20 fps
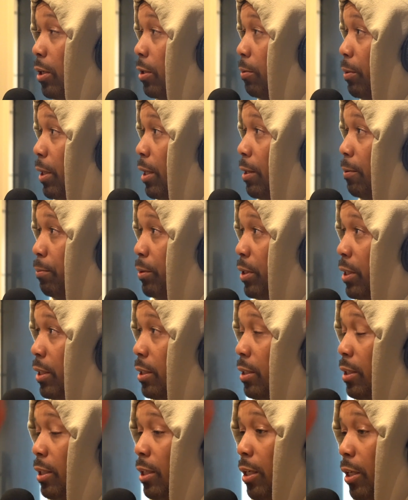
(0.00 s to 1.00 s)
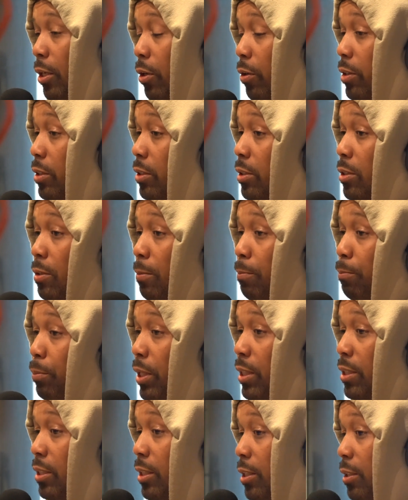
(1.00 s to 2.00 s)
about, but this is a
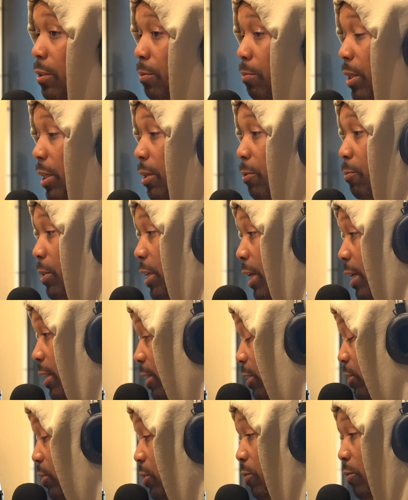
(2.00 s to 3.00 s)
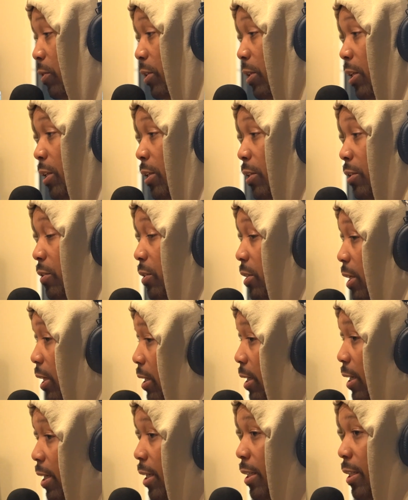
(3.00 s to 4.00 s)
big deal, man. We got this going on
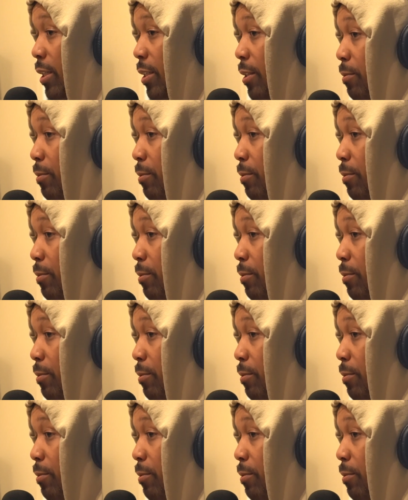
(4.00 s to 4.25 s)
Sunday.